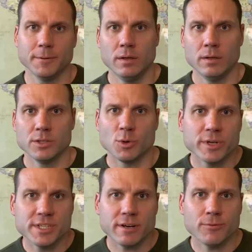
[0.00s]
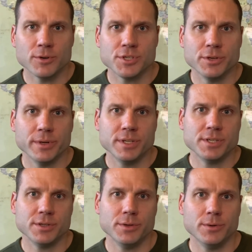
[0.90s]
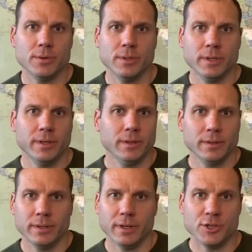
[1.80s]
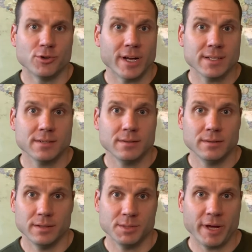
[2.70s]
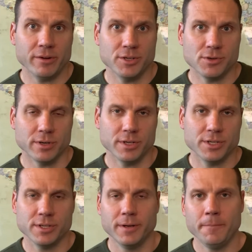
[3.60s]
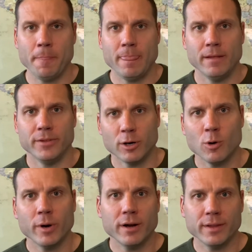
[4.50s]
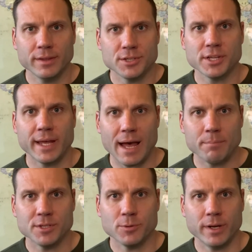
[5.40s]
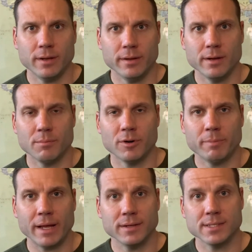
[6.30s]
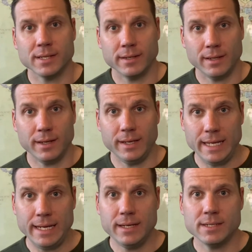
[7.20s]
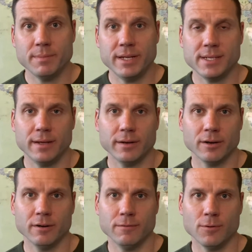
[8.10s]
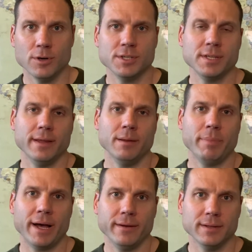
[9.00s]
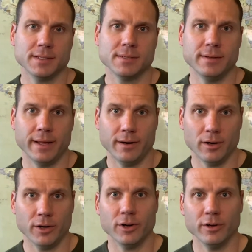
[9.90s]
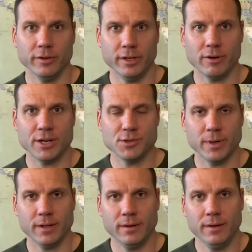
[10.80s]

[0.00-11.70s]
So, what is the Air Force doing to address this pilot shortage? They're aware that there's a gap between the number of pilots that they need to maintain a current force and the pilots that are currently graduating.